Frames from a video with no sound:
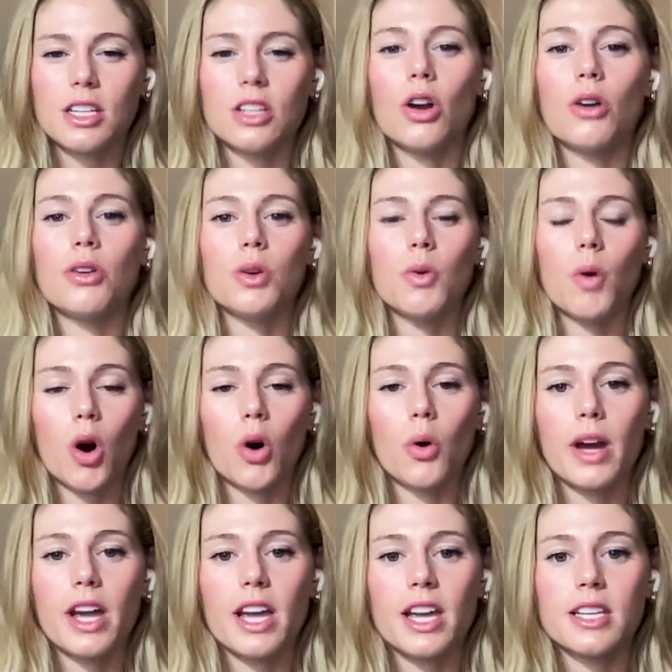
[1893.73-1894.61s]
You know, you
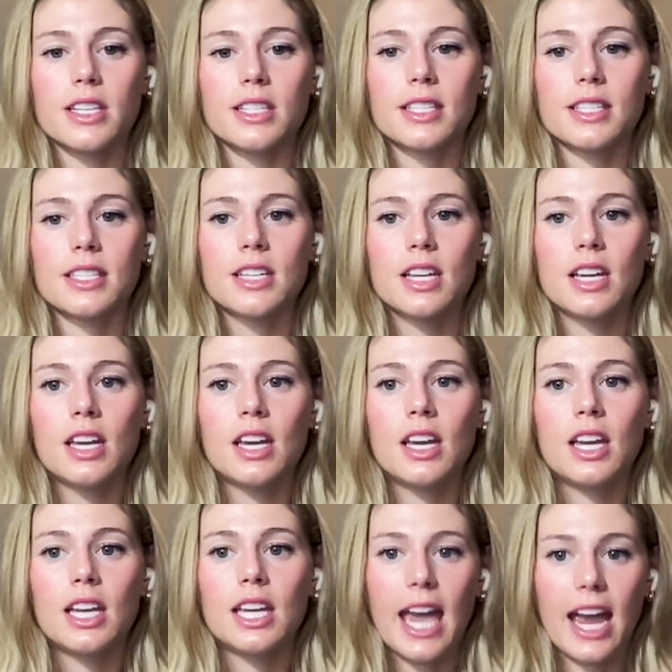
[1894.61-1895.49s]
always
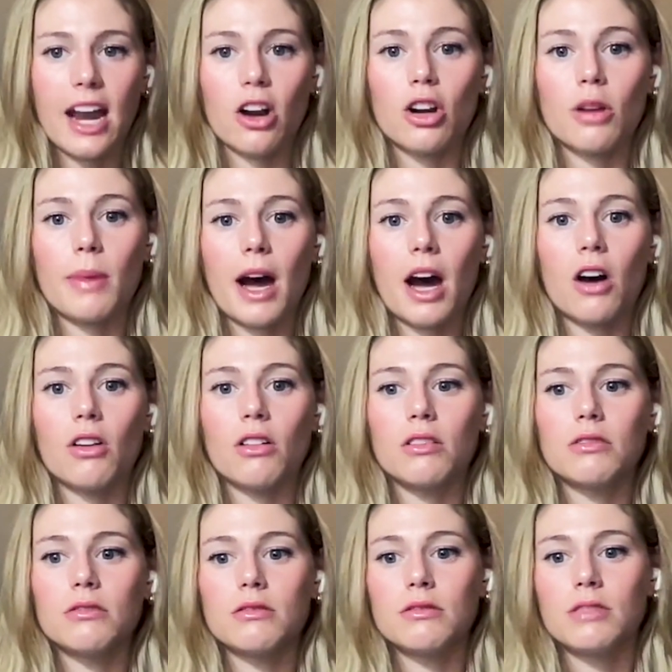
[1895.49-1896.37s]
cared
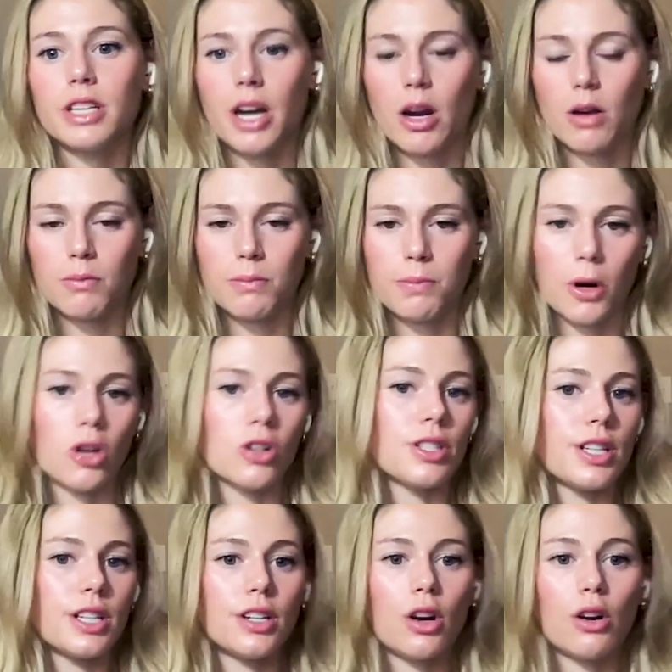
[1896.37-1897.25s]
about, you know,
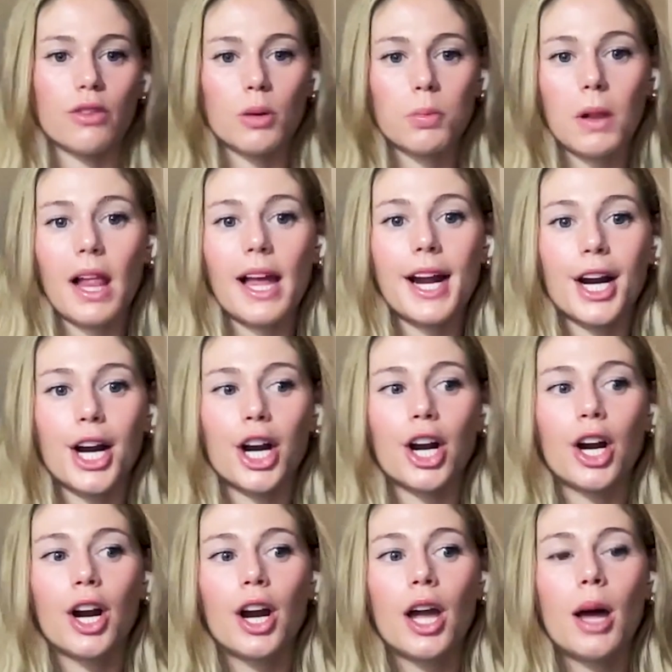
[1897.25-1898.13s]
person over
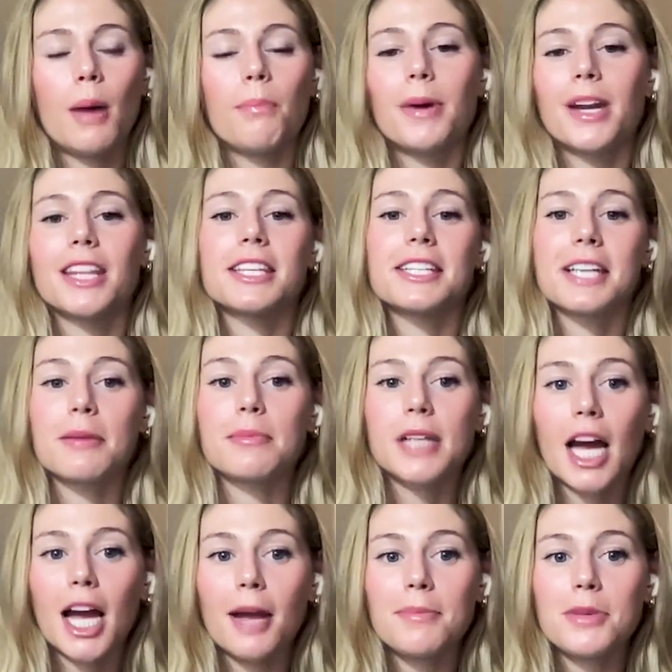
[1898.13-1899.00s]
player, but at the same
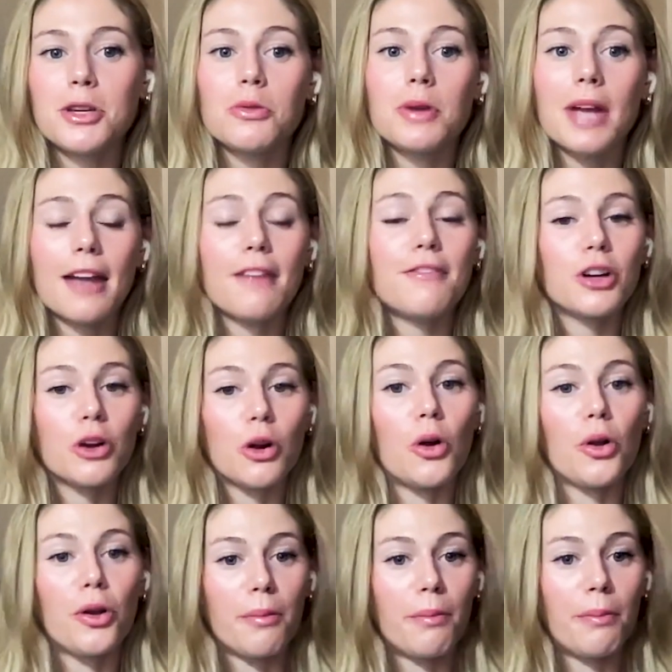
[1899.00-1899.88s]
time, you gave your
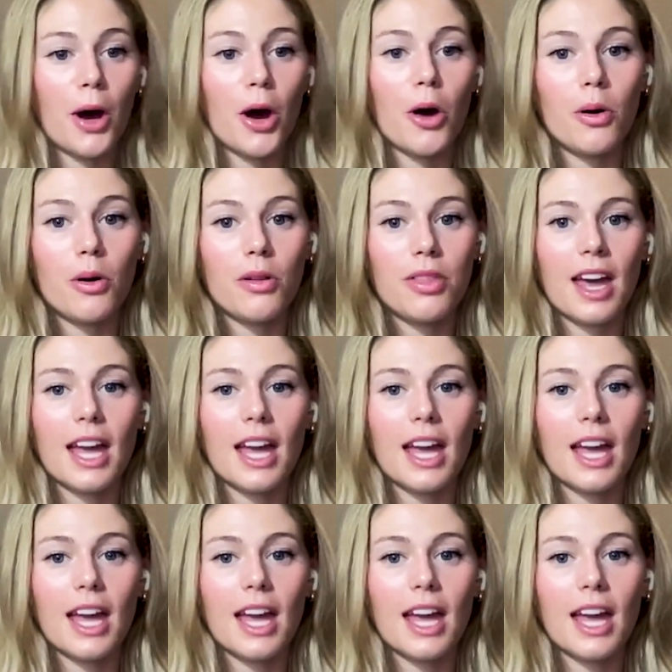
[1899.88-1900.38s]
all to both.